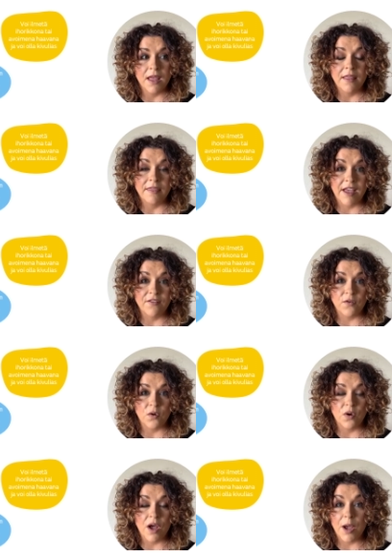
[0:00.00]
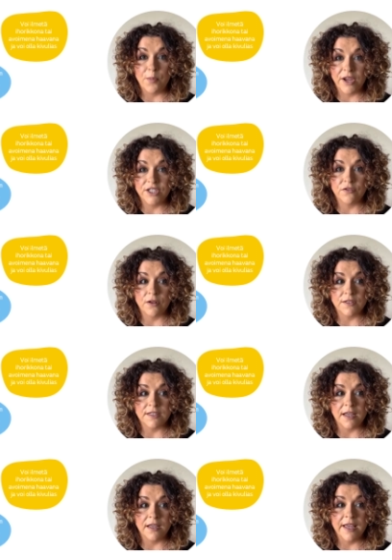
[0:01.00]
Therefore, a pressure
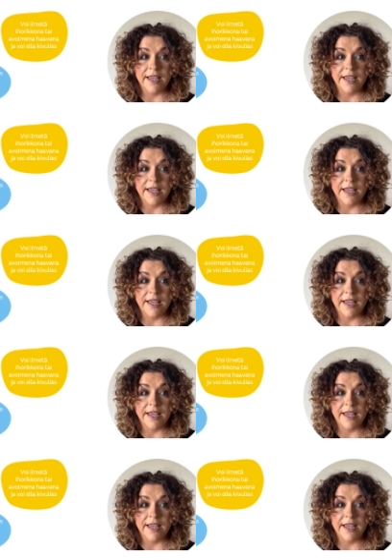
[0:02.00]
ulcer